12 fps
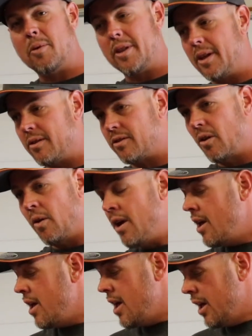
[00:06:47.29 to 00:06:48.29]
with it. So
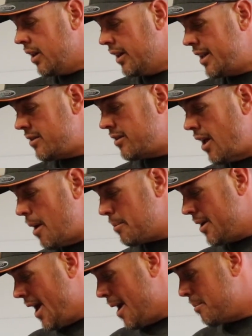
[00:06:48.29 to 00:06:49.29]
let's
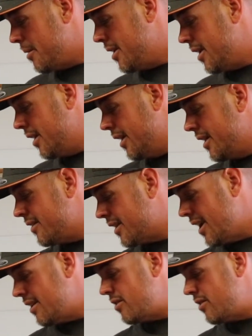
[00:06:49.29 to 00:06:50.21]
stop yapping and let's get